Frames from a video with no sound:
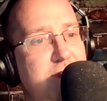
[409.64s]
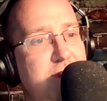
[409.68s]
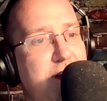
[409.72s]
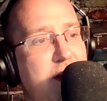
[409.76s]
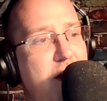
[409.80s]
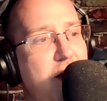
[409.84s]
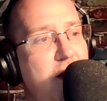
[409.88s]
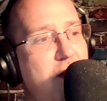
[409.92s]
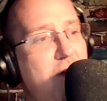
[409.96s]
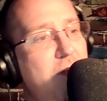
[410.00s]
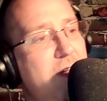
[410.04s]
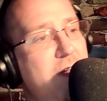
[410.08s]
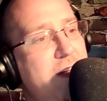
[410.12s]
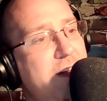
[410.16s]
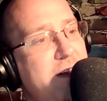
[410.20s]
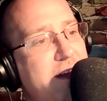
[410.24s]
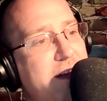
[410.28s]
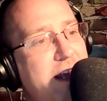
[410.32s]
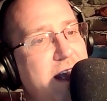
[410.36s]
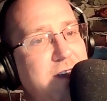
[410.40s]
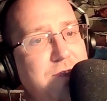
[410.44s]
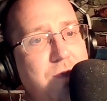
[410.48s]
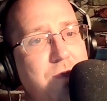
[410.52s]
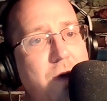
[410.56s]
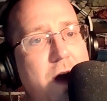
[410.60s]
ago. And
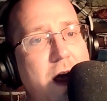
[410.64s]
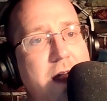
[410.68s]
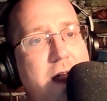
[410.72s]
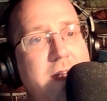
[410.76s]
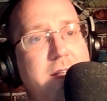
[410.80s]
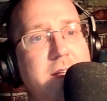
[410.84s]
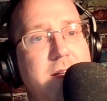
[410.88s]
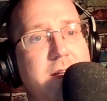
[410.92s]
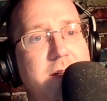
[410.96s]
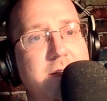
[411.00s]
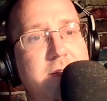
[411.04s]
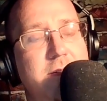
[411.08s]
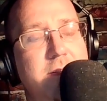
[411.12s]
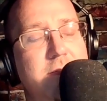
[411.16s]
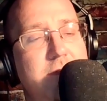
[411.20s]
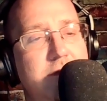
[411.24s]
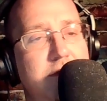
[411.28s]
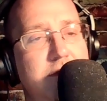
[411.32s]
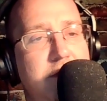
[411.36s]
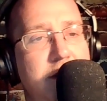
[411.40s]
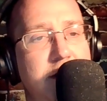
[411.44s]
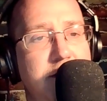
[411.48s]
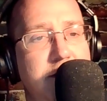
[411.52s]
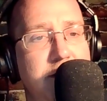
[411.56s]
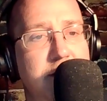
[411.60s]
guess what?
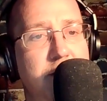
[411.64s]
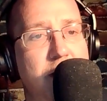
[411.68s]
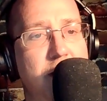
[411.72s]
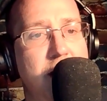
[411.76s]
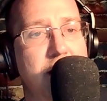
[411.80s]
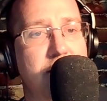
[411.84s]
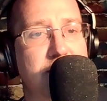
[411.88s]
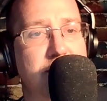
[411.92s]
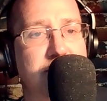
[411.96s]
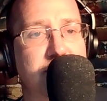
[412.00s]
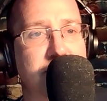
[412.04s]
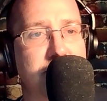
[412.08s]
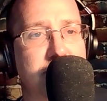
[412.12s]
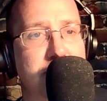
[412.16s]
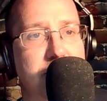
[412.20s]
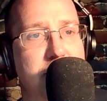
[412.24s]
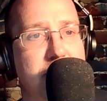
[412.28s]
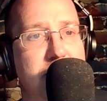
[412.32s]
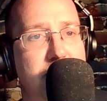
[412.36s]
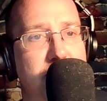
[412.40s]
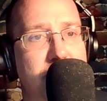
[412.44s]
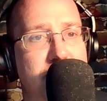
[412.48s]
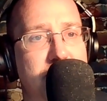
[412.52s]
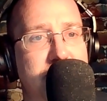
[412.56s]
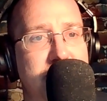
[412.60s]
Actually, wow, it's been
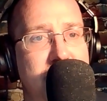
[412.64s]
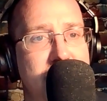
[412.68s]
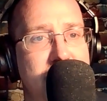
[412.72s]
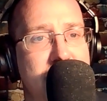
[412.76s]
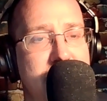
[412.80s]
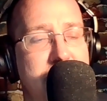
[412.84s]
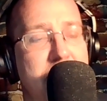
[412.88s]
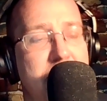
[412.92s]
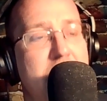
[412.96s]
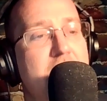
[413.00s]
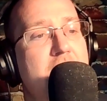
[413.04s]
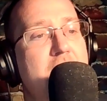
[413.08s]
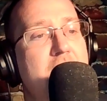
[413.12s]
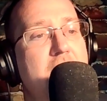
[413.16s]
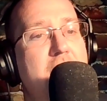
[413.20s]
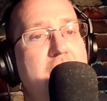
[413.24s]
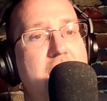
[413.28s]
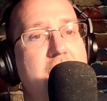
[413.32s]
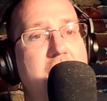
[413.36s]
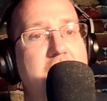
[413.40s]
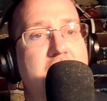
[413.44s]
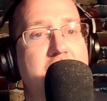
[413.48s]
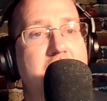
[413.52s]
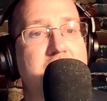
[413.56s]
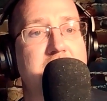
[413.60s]
a long time.
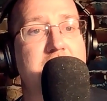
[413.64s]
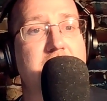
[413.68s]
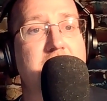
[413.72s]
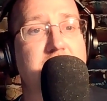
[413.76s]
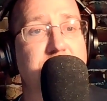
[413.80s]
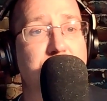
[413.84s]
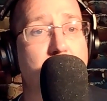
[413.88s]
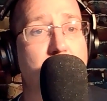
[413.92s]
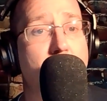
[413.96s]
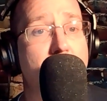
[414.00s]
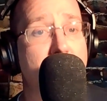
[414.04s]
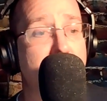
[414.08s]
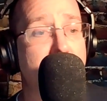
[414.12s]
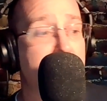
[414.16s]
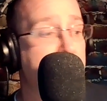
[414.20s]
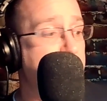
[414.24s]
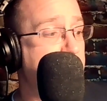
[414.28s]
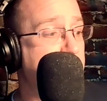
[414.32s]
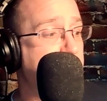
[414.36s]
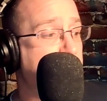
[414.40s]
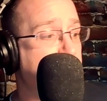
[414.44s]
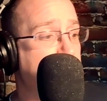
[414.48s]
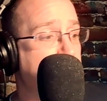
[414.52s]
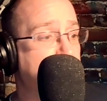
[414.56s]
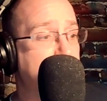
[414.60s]
And guess what?
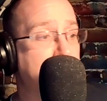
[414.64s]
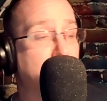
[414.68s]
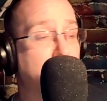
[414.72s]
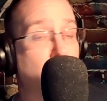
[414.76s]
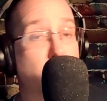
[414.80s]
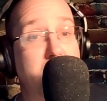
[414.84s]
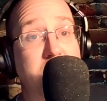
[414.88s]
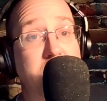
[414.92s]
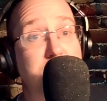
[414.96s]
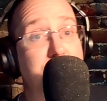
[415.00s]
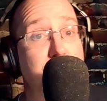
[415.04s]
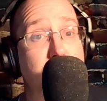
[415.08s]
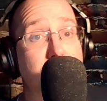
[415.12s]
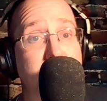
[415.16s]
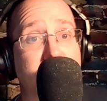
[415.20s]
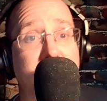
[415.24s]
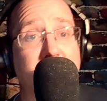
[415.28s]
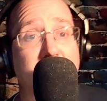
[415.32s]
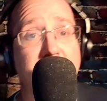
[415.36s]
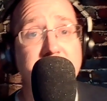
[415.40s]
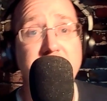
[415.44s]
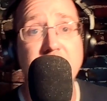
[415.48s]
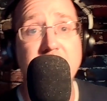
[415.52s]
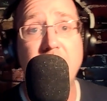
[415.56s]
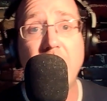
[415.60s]
We could do it
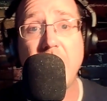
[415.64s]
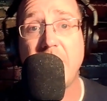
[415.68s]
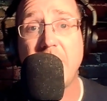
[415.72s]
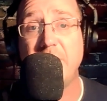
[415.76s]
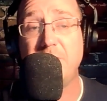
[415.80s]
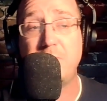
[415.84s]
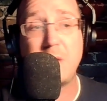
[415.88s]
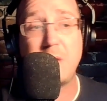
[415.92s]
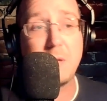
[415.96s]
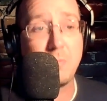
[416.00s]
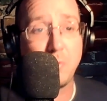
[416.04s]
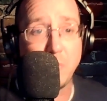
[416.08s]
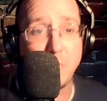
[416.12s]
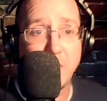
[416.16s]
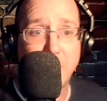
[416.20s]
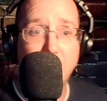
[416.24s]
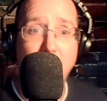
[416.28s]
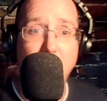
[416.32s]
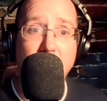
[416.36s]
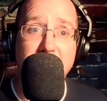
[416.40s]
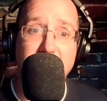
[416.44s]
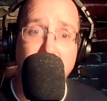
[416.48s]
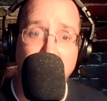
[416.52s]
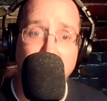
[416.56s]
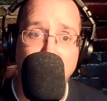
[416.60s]
again today if people would get
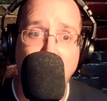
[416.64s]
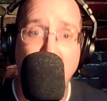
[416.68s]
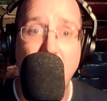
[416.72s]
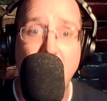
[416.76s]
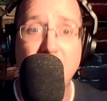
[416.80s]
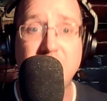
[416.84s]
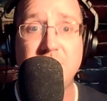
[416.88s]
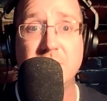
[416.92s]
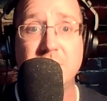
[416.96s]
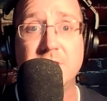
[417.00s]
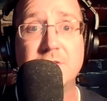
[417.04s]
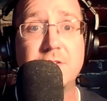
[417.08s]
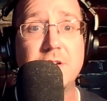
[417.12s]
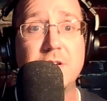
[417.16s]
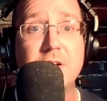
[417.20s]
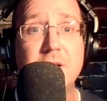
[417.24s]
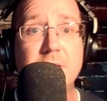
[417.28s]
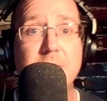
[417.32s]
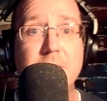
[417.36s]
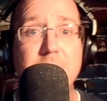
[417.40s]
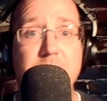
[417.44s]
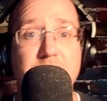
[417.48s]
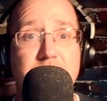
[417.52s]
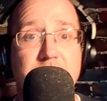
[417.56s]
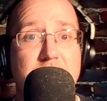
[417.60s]
off their couches,
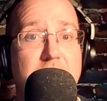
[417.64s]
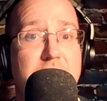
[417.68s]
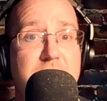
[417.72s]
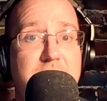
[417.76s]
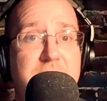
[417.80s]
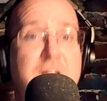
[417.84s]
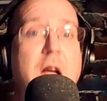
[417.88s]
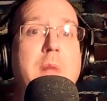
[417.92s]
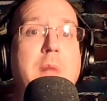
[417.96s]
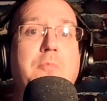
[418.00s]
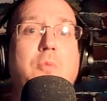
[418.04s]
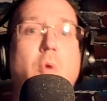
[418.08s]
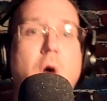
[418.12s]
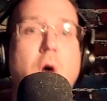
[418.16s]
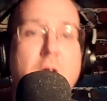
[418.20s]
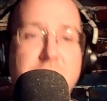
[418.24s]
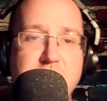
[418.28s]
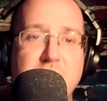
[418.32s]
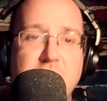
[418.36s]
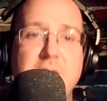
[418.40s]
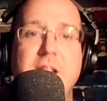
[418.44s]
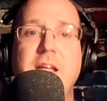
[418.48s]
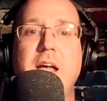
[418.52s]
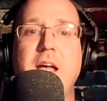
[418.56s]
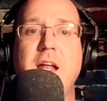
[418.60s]
stop
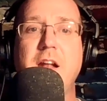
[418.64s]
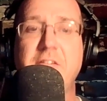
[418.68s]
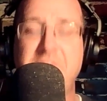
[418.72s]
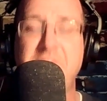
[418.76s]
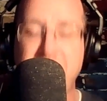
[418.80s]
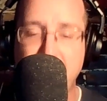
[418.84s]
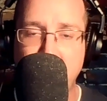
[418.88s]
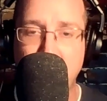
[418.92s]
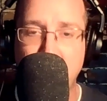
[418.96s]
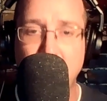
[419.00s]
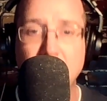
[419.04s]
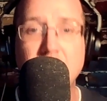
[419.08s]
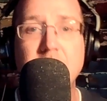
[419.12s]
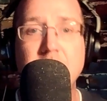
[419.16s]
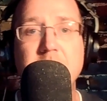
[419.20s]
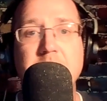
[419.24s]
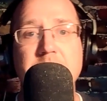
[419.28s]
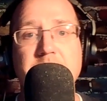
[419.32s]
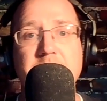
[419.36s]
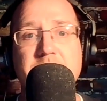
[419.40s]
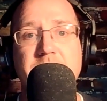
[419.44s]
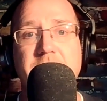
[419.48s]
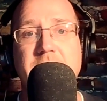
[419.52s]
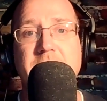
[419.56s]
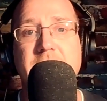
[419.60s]
watching the NFL,
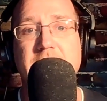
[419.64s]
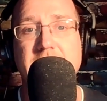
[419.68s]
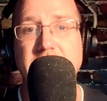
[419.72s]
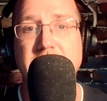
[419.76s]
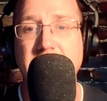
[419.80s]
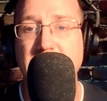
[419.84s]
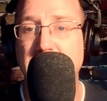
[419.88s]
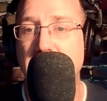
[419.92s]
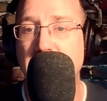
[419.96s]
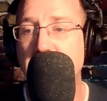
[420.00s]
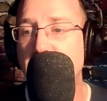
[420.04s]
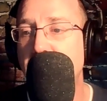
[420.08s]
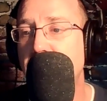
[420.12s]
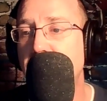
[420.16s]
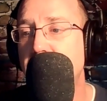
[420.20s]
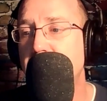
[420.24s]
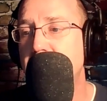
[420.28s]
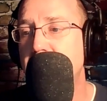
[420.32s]
you know,